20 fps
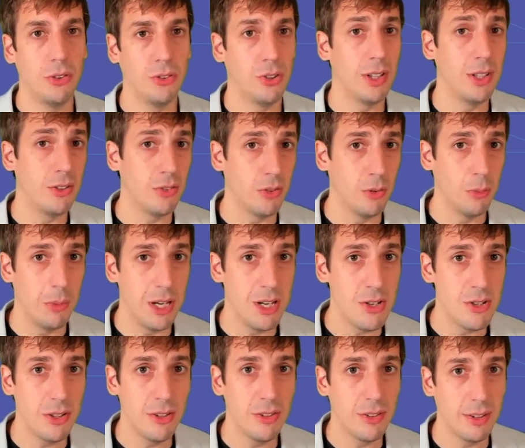
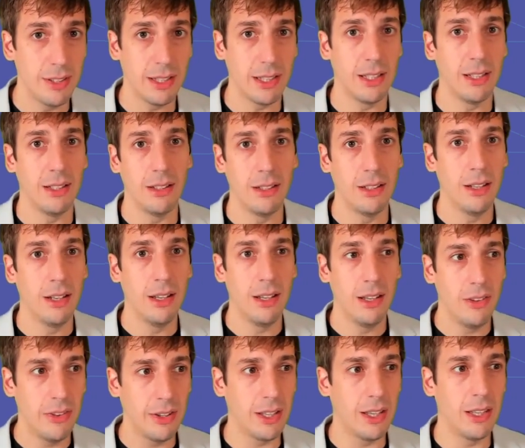transformations that can
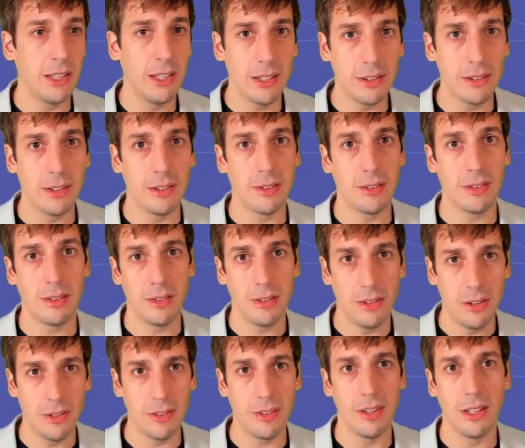get
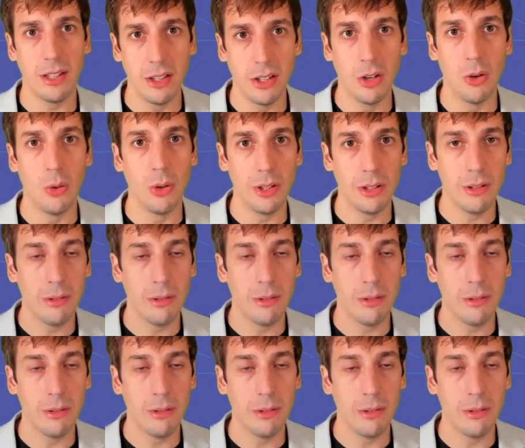this thing going.